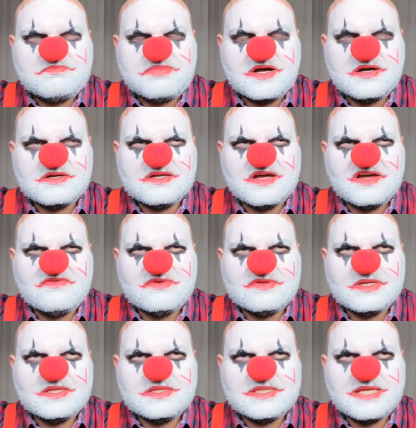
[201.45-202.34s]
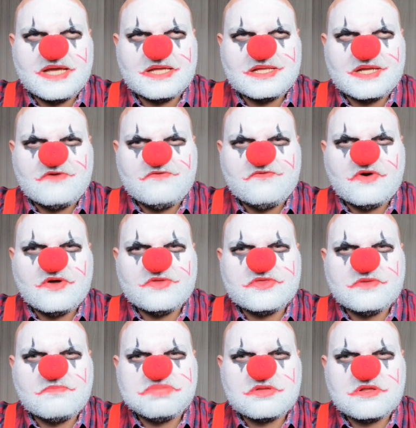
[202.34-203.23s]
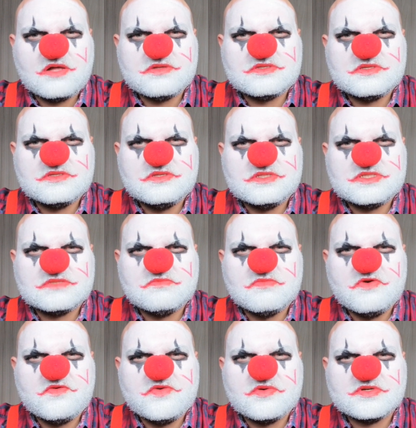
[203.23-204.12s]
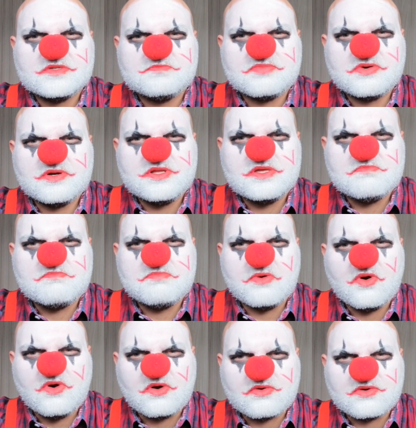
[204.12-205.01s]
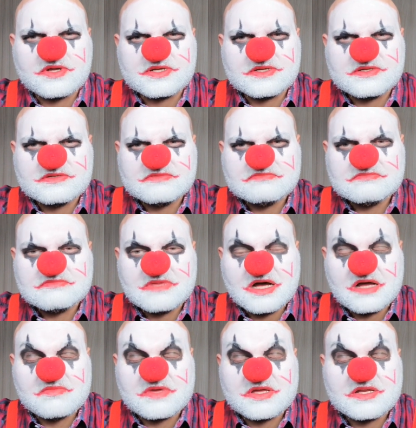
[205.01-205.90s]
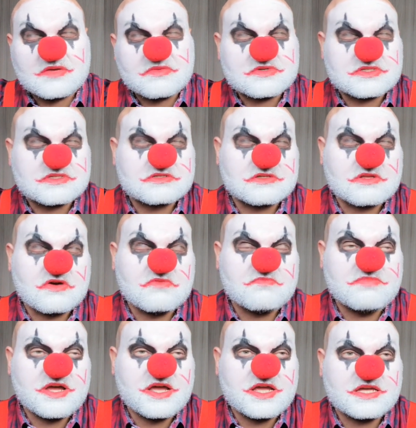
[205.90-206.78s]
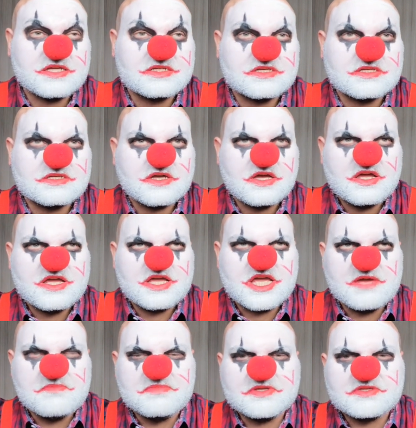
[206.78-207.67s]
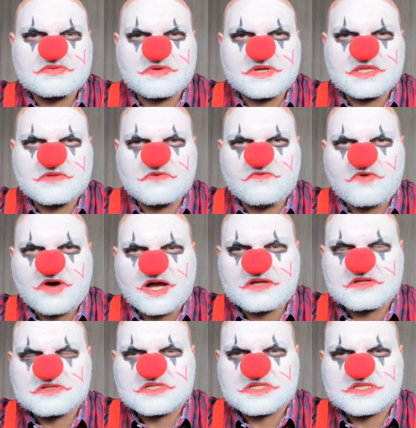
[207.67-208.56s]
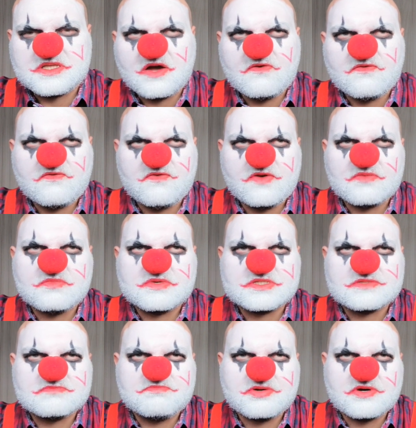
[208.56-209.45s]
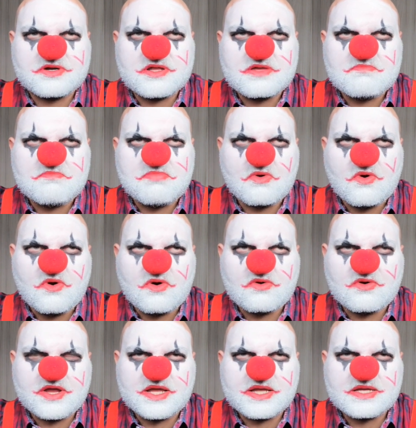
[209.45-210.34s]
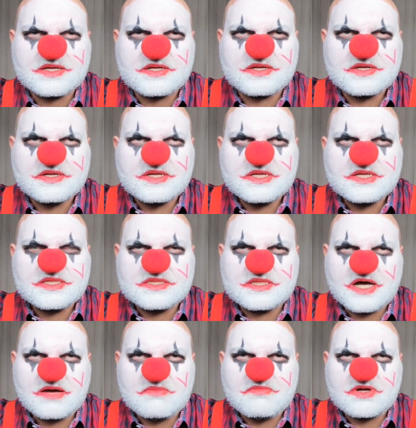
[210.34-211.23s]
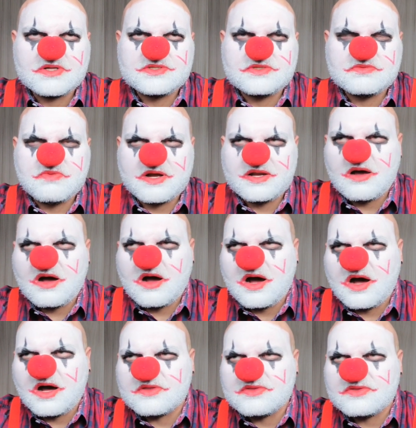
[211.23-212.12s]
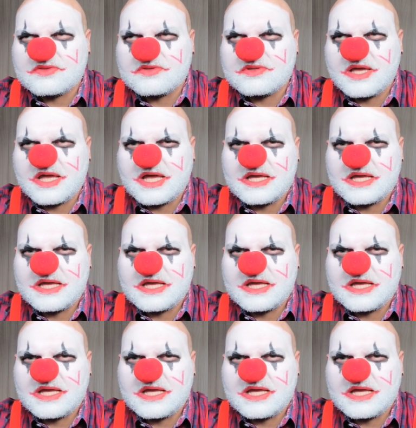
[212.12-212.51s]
But other than that, I thought the plot to this movie was pretty boring. I mean, it was slow-paced. In between the vile stuff, it was pretty boring. Not much went on.